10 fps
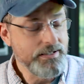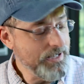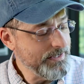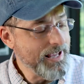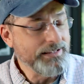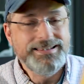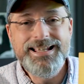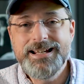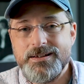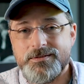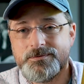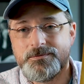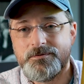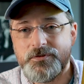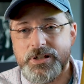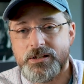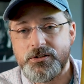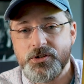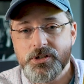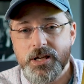Got that linen
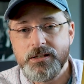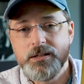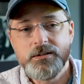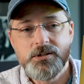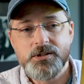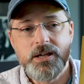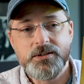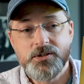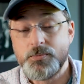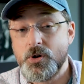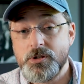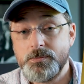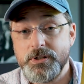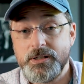feel, just like supposedly